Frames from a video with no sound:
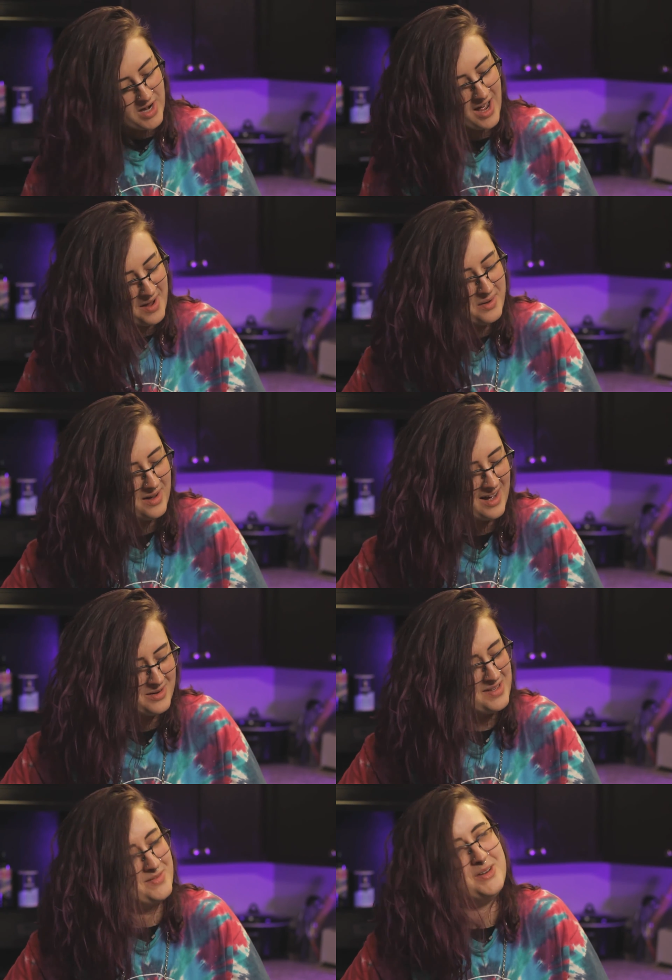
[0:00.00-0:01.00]
I
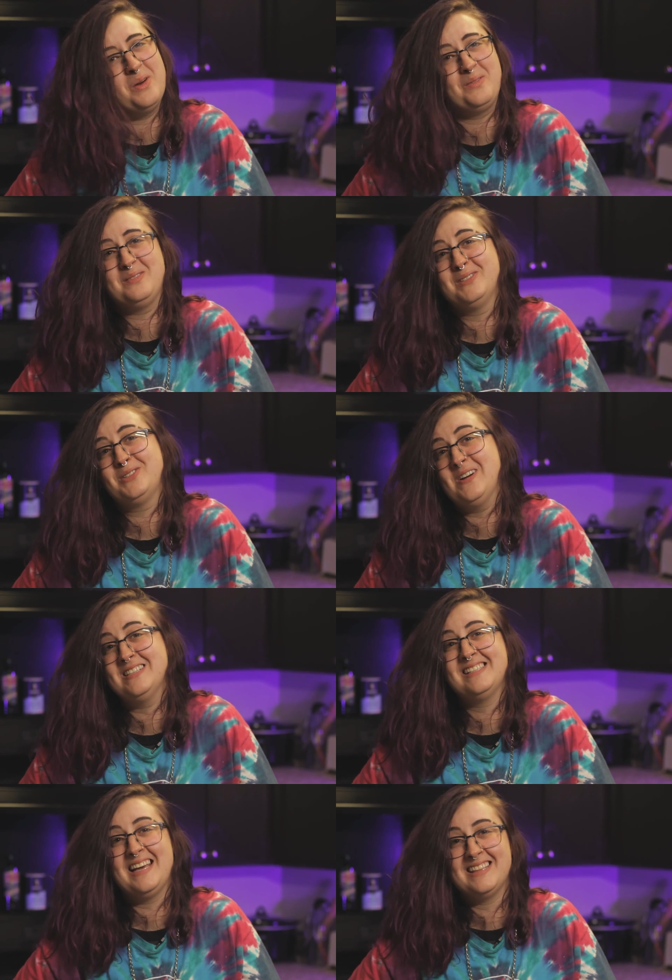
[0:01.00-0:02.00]
don't even know what I was
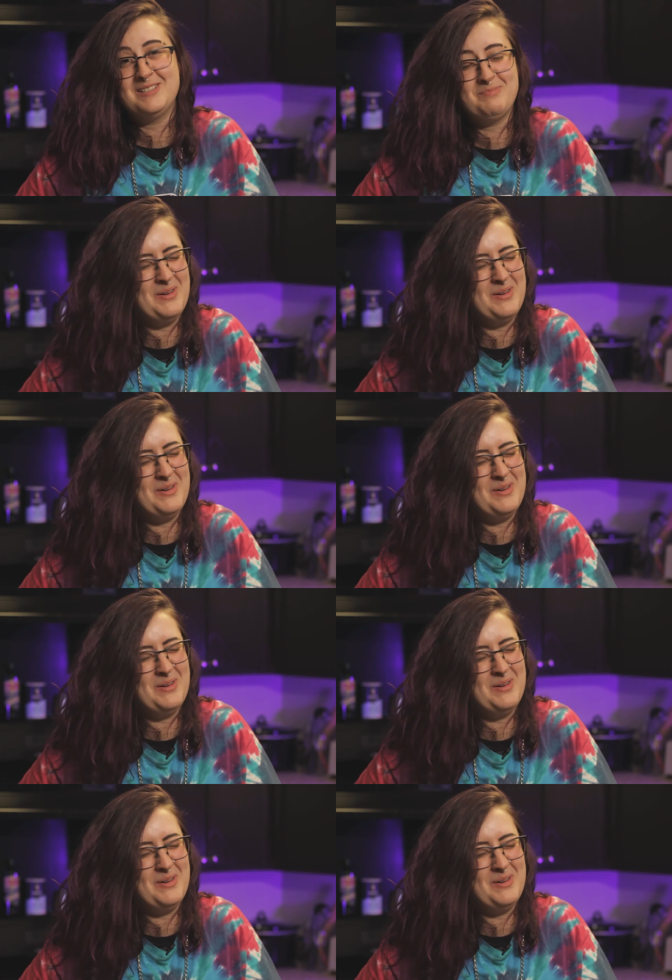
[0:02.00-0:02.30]
trying to say at this